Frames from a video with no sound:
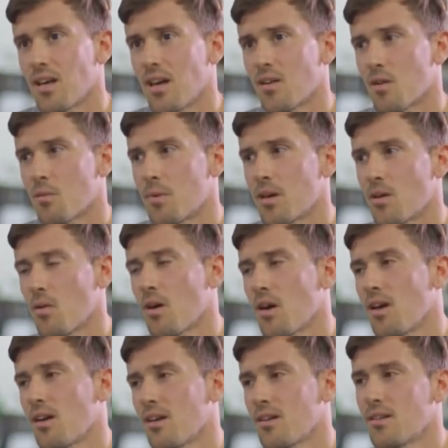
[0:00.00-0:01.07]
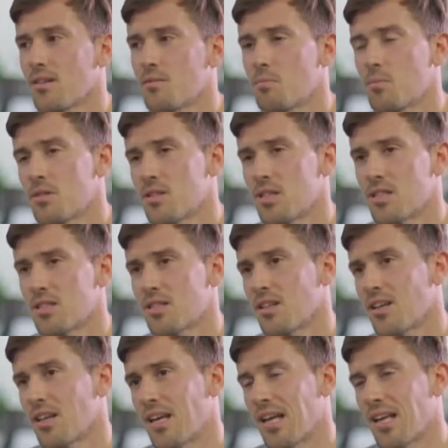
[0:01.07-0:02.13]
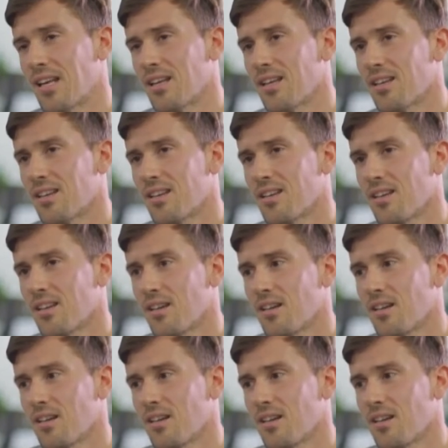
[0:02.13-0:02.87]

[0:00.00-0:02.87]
you've got to be quite persistent and